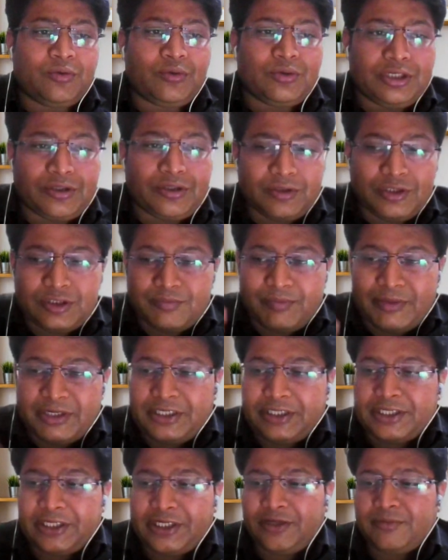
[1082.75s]
writ is
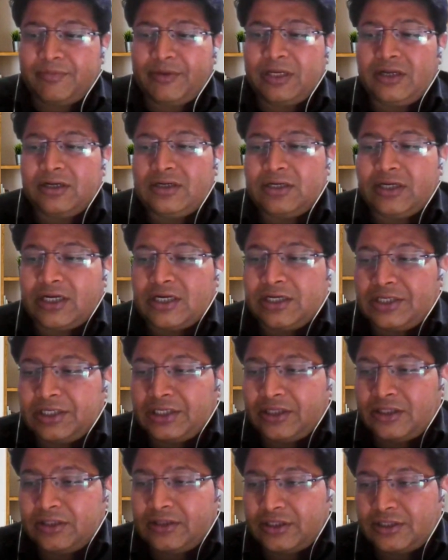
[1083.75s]
maintainable under
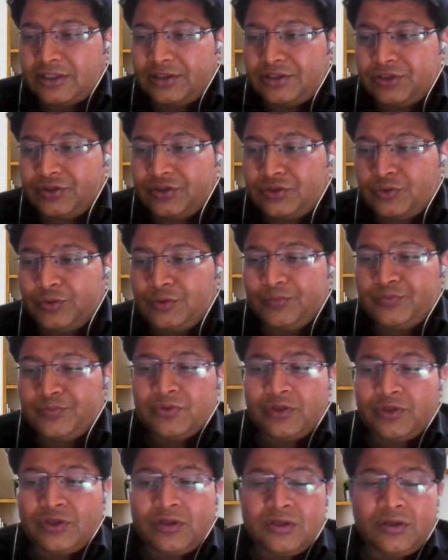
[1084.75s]
Article 32
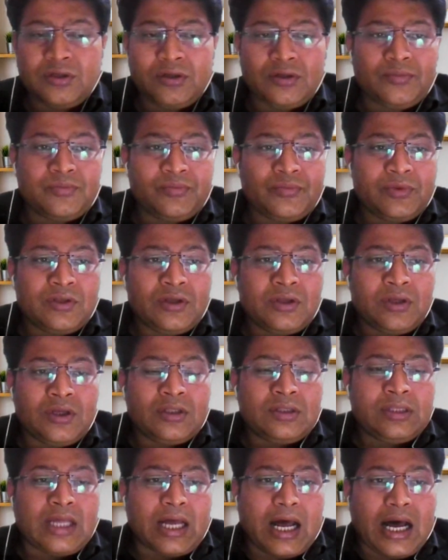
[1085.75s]

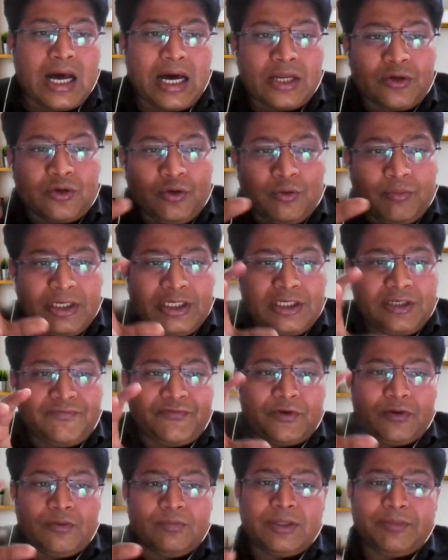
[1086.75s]
the argument
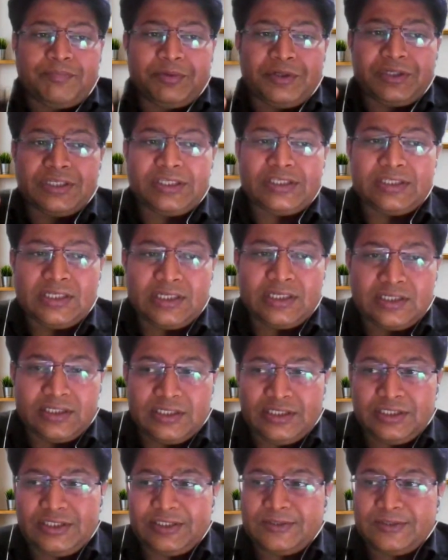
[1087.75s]
from the petitioner
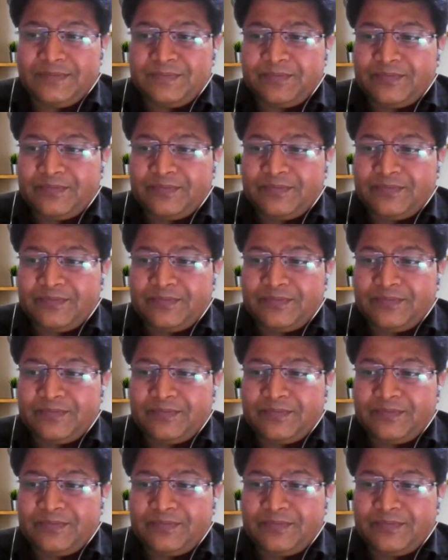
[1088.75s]
is